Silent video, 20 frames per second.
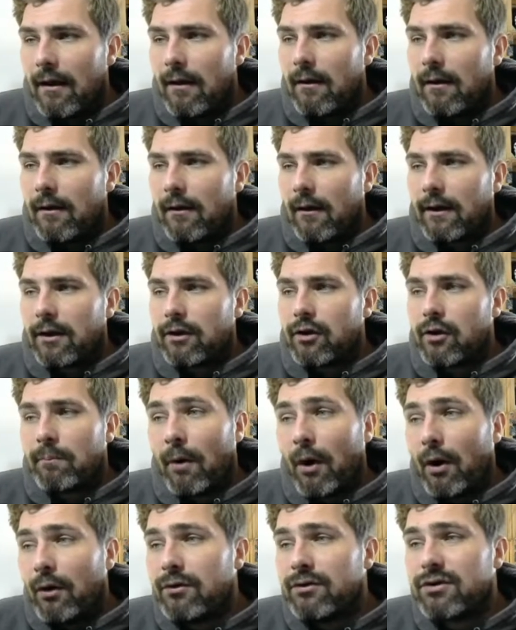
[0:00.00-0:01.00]
like, your
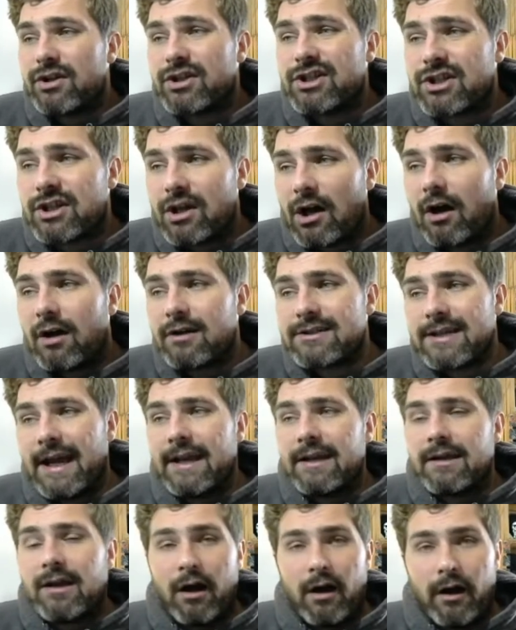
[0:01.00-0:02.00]
opponent discards a
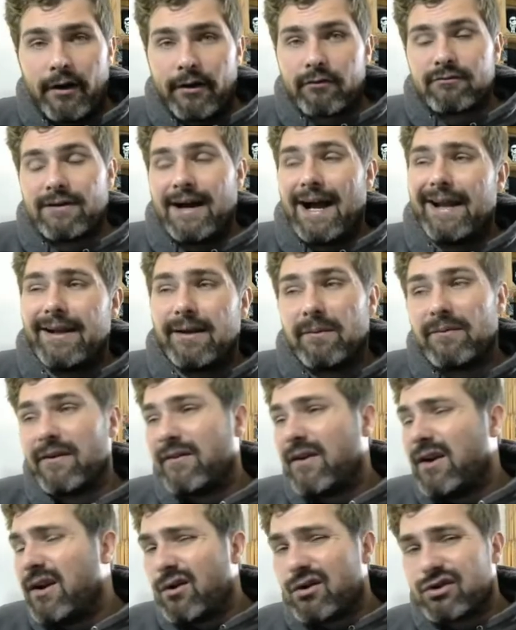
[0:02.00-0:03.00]
card at random. If
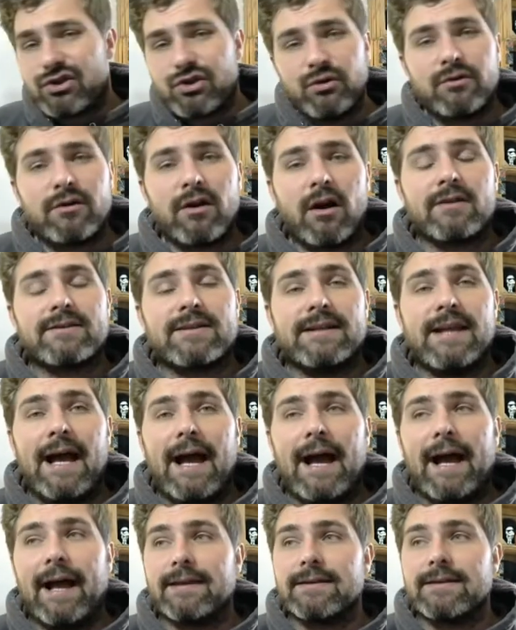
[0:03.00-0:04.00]
they've only got 2 cards in
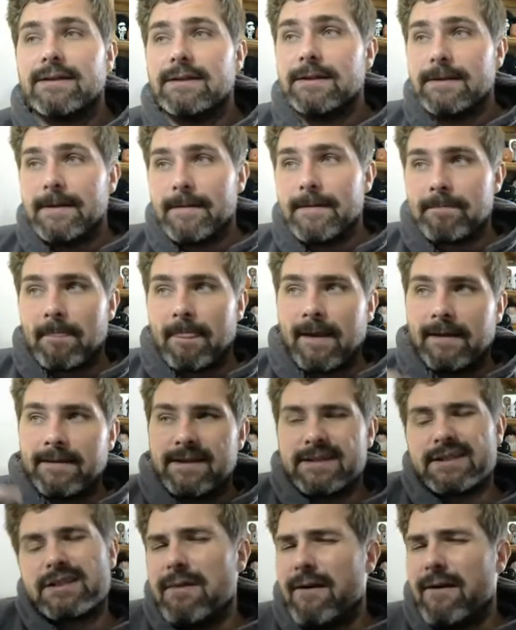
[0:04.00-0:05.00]
hand,
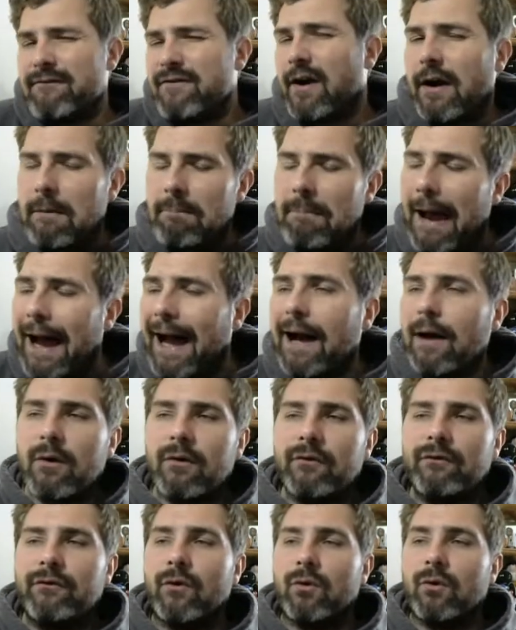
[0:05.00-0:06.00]
this can be very
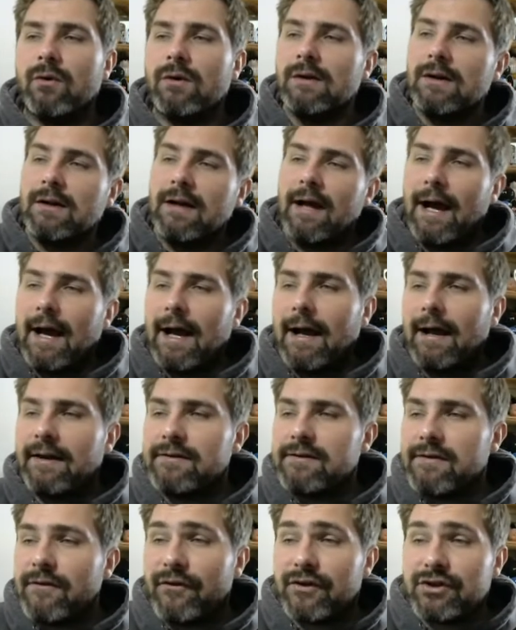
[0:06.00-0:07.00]
powerful.
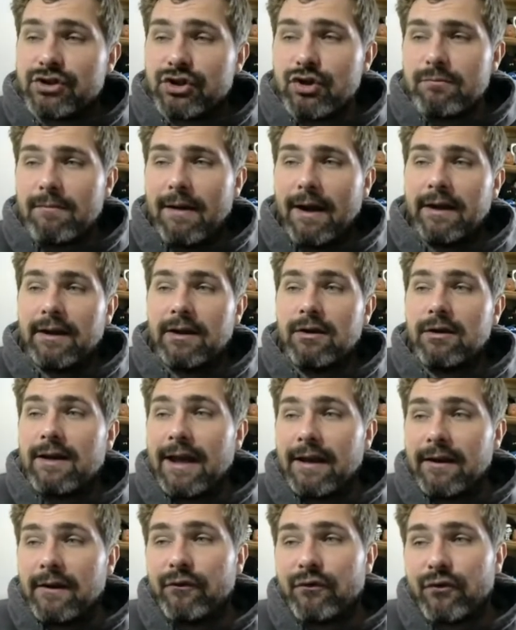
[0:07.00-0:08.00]
And for 2 mana, you
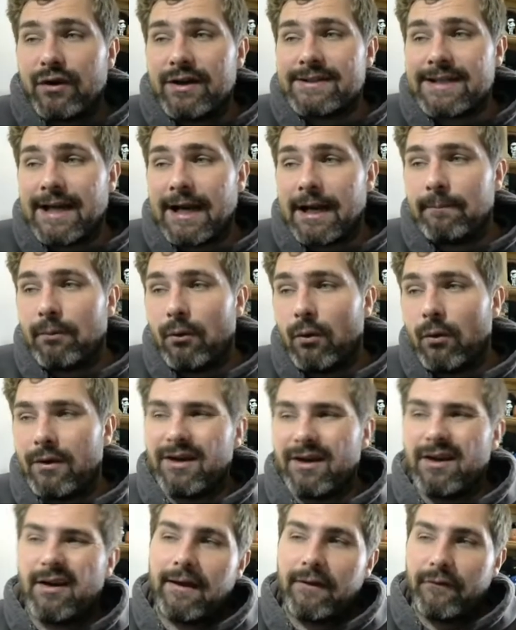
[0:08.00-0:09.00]
get the free teleport, or
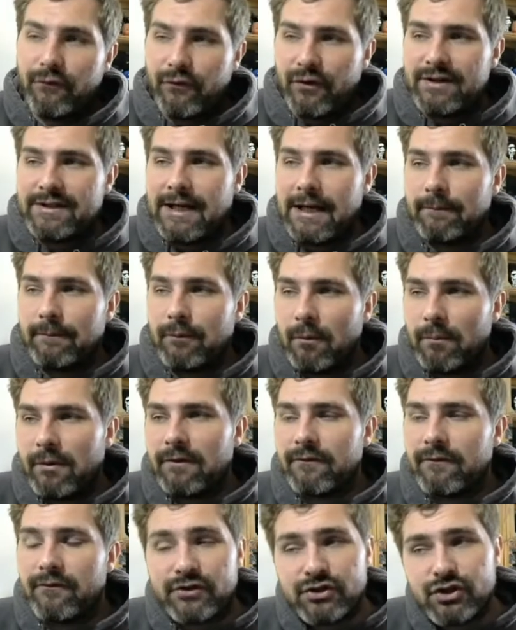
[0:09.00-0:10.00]
you don't get the free teleport,
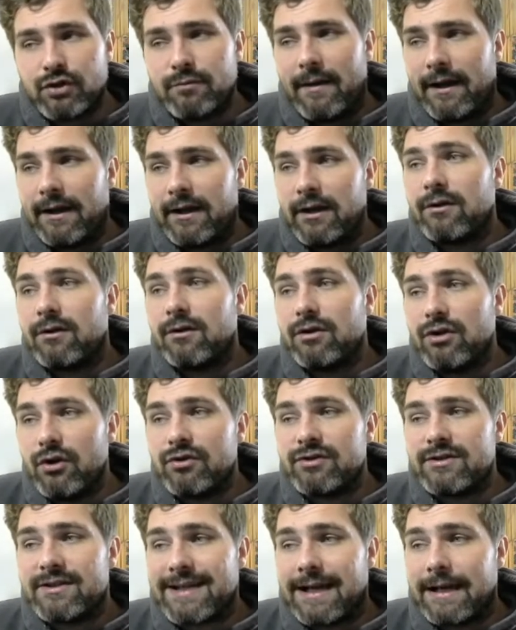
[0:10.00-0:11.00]
but for 2 mana, you can
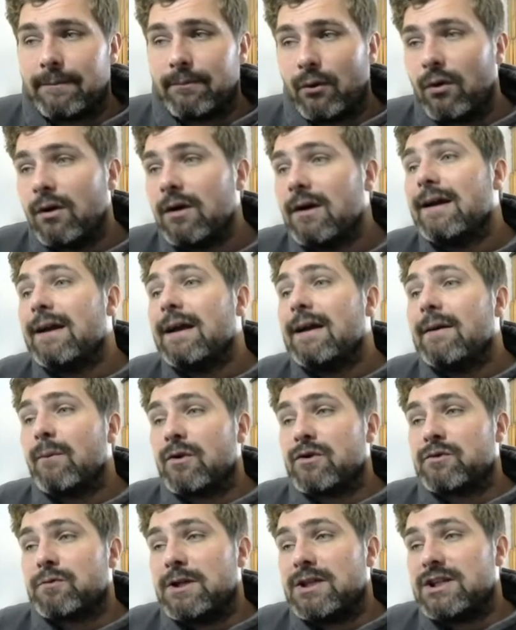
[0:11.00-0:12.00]
use the teleport,
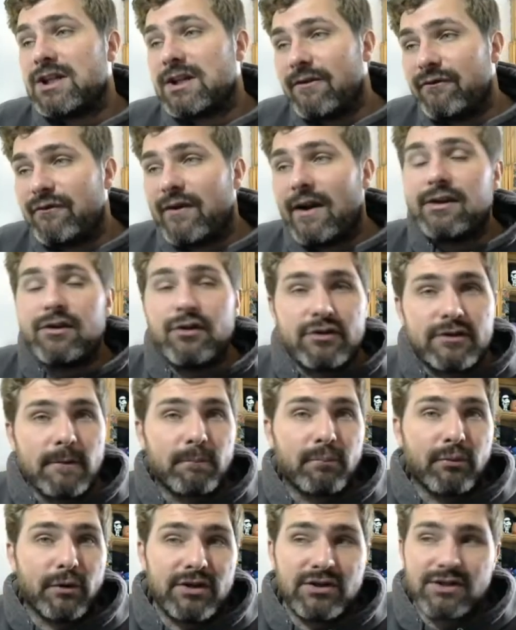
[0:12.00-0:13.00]
which means you can then use the
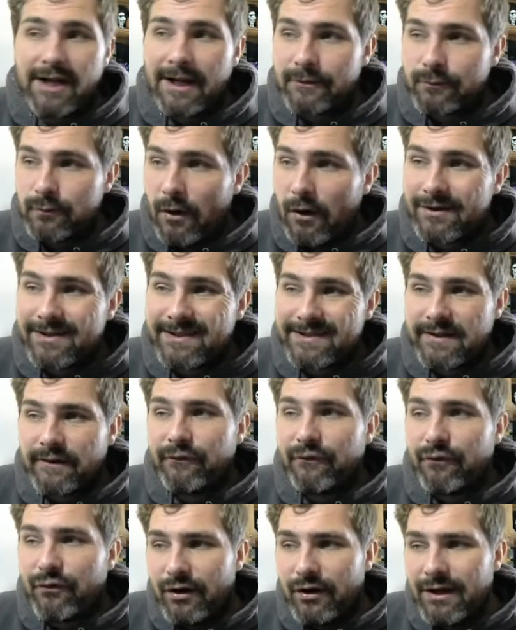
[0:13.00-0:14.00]
breach as well, because it's a
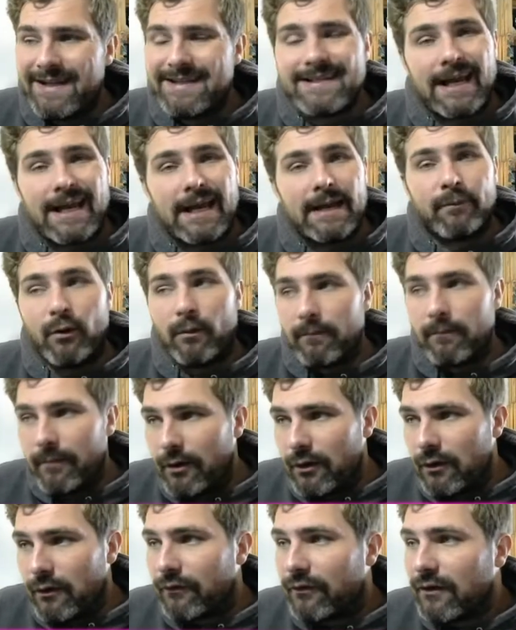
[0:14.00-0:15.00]
free teleport
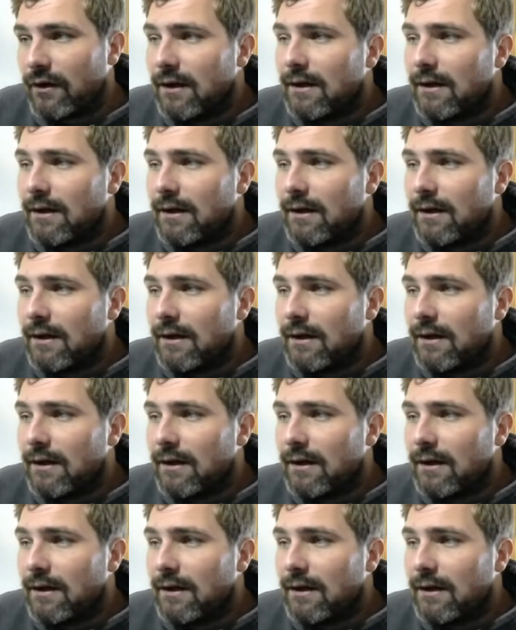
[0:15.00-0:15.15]
move.